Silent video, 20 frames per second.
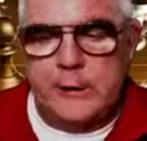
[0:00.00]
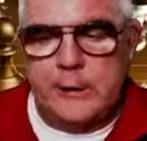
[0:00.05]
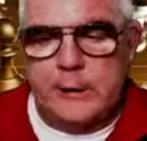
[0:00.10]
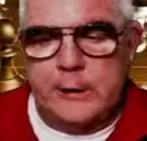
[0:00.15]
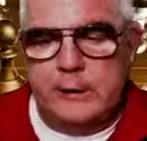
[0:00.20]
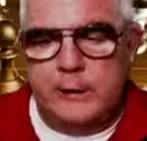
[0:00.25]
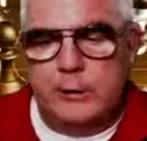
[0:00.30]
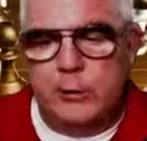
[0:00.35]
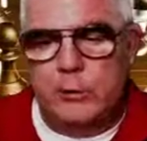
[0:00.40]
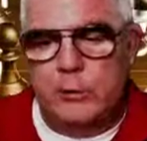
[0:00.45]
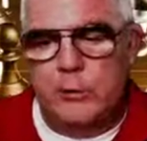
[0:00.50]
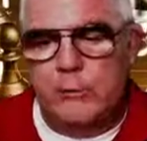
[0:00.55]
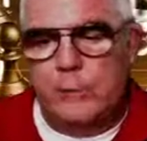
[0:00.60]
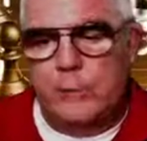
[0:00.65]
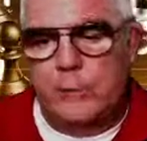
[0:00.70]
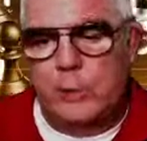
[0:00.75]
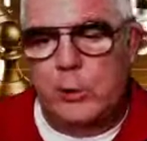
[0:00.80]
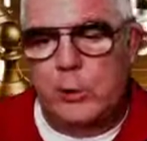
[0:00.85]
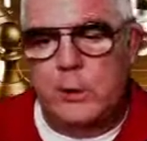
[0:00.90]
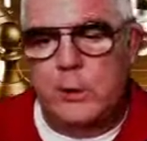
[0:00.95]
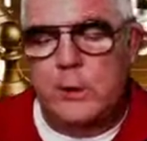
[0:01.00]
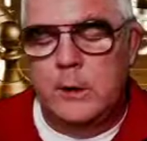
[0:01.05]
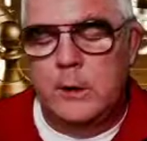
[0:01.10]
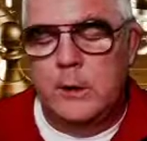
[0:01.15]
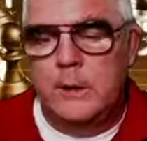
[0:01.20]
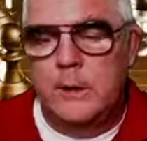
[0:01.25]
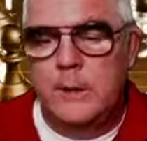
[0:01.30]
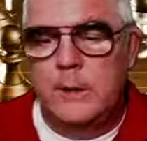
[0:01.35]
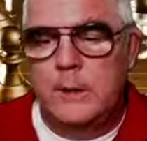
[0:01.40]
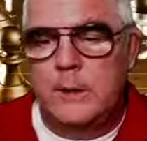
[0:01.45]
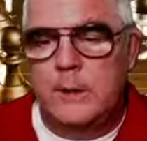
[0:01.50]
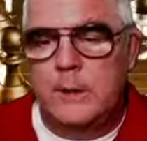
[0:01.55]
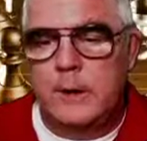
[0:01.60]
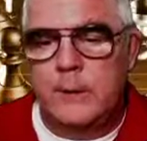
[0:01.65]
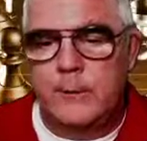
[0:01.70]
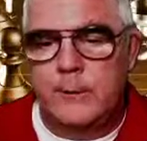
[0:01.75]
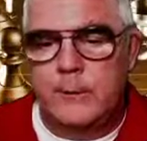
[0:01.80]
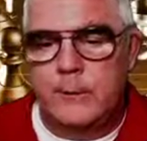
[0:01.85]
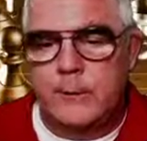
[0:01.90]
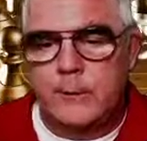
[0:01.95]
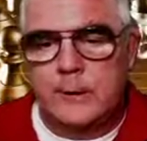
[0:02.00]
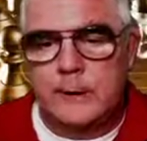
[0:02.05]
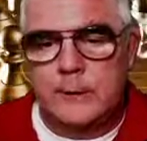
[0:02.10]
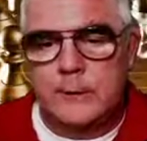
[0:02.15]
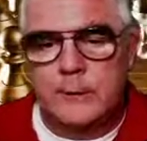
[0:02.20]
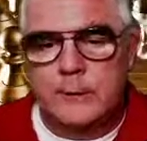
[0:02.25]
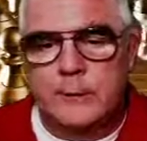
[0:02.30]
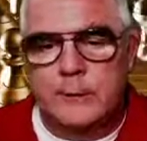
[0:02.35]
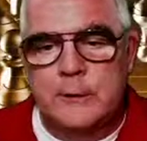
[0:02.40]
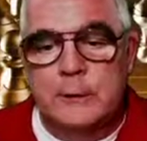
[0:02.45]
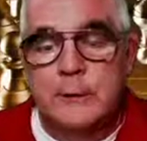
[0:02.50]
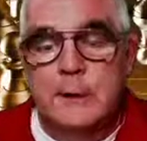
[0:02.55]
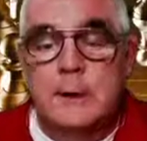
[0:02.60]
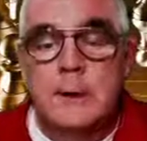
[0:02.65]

than I do for other things.